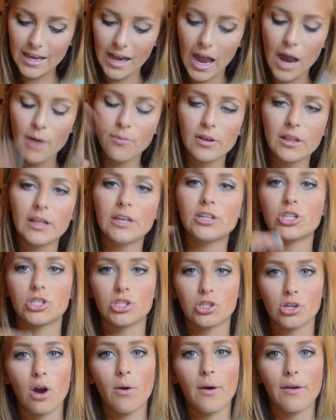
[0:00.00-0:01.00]
I really just
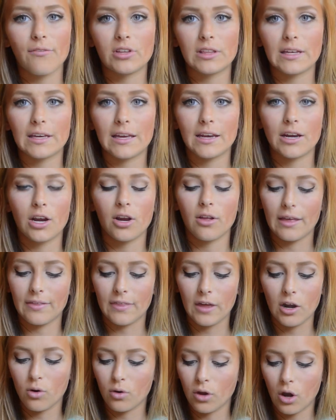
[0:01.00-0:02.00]
throw everything in here. Like
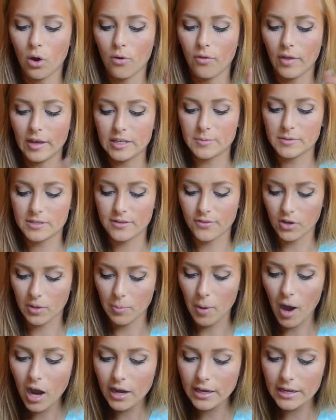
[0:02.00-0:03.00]
they don't go in like specific
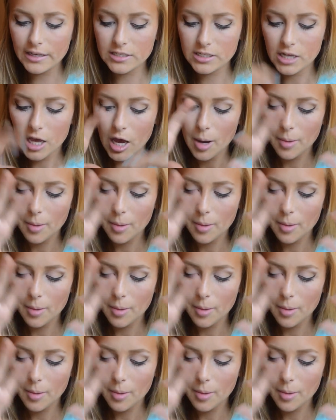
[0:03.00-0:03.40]
pockets.